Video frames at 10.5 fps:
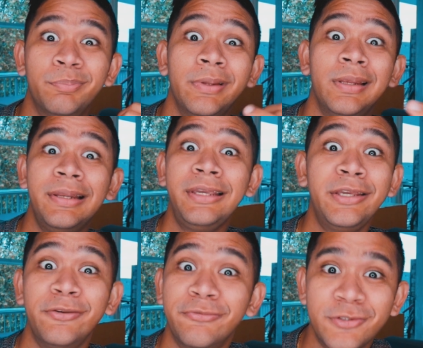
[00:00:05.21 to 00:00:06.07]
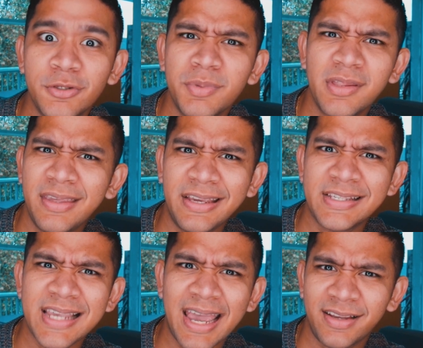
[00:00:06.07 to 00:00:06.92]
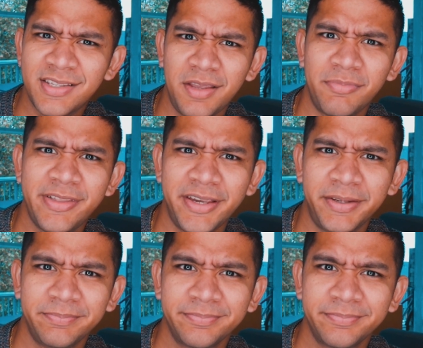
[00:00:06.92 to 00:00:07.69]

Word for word: believe to be the exact same thing,